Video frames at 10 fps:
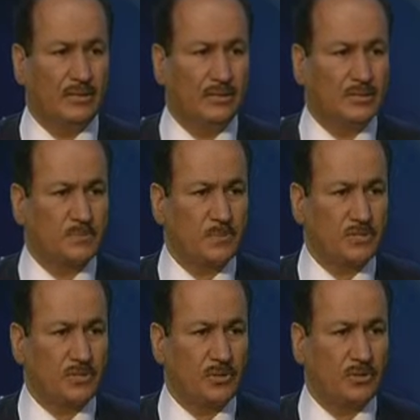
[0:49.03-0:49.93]

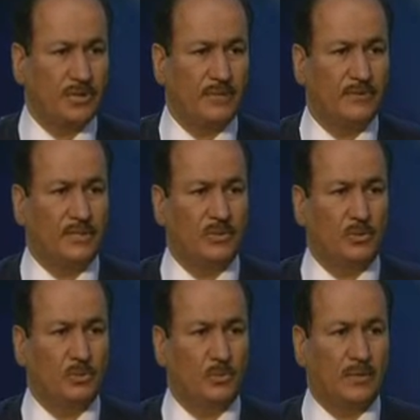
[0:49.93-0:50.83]
especially 2011 and
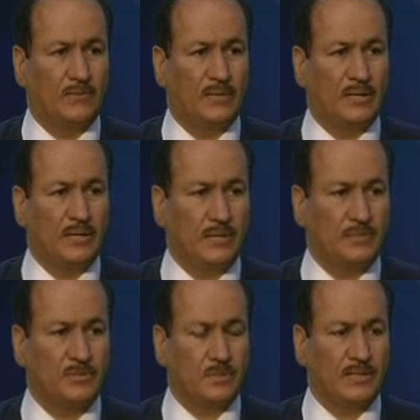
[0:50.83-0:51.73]
2012 Arab
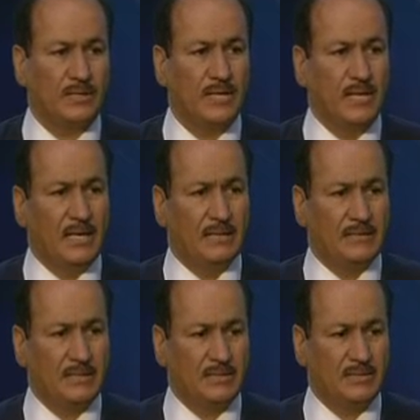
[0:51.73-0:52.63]
Spring. It
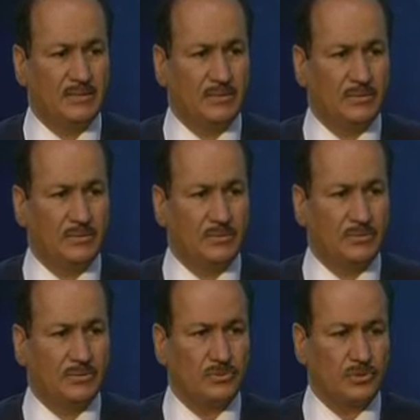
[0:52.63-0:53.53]
has
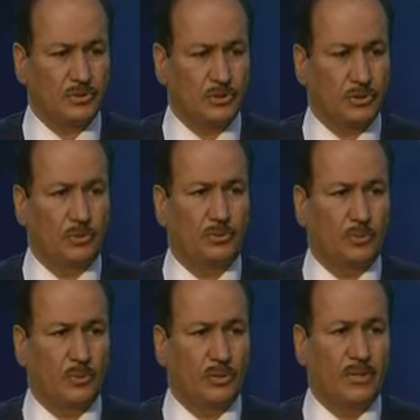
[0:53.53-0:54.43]
shown to the
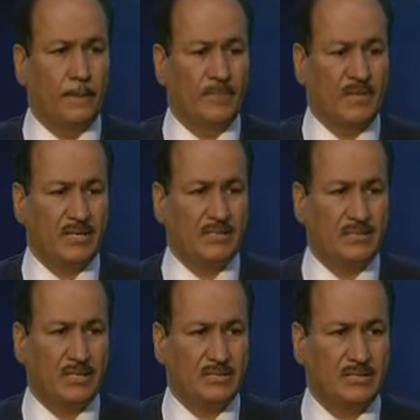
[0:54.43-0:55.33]
world is
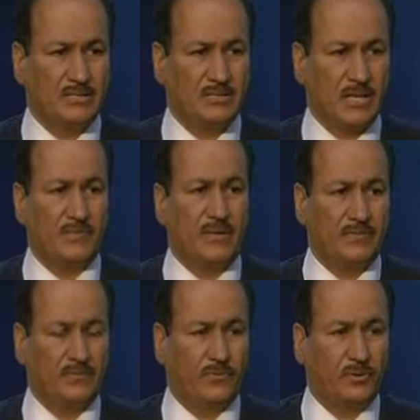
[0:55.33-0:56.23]
the safe
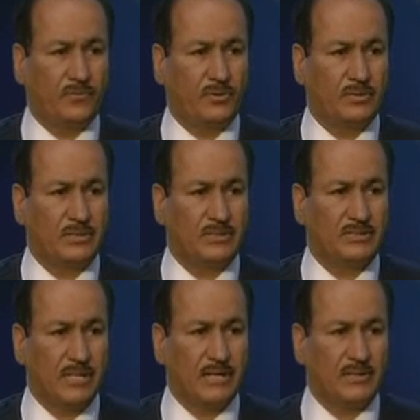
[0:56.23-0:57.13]
haven for that
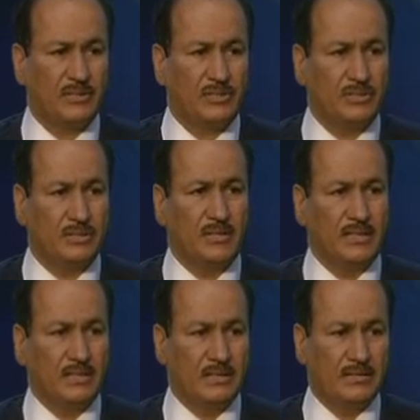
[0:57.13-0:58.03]
entire region.
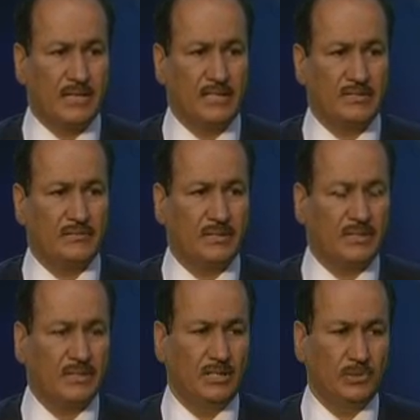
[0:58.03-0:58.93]
Tax-free,
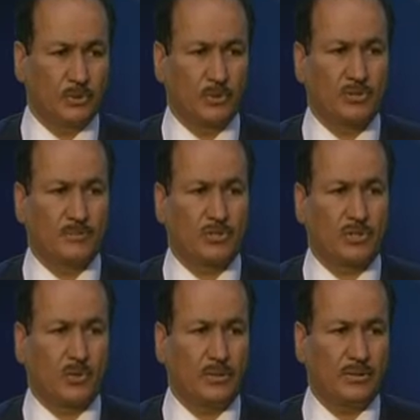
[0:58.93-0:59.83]
tourism is
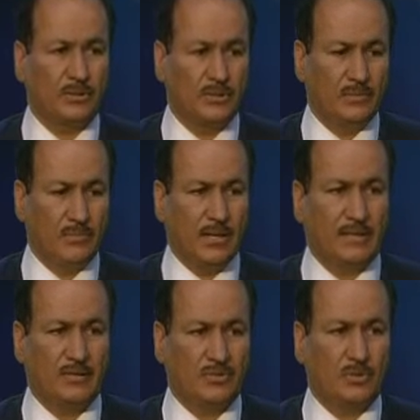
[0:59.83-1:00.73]
growing,
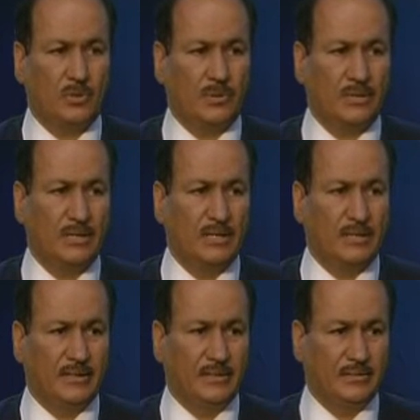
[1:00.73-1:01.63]
market is growing,
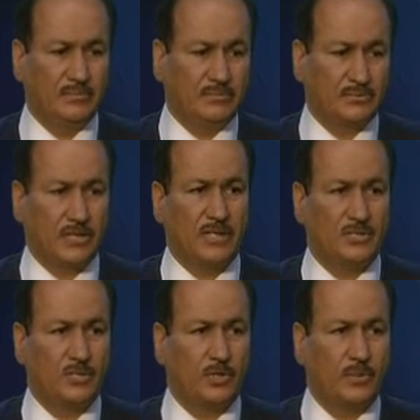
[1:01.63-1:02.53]
trade is
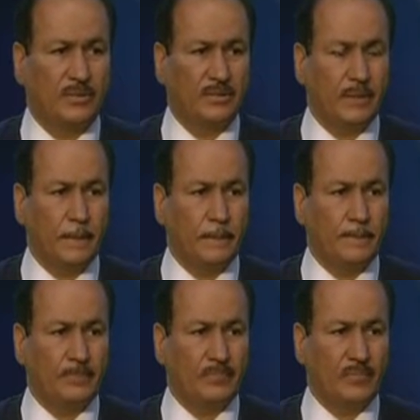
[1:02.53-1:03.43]
growing,
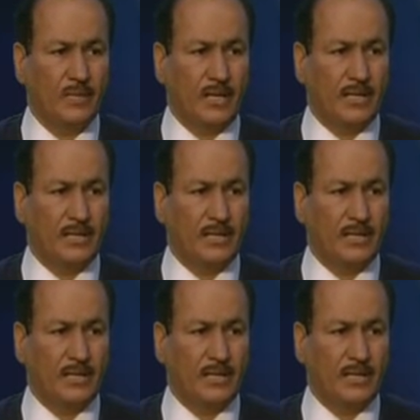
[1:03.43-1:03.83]
and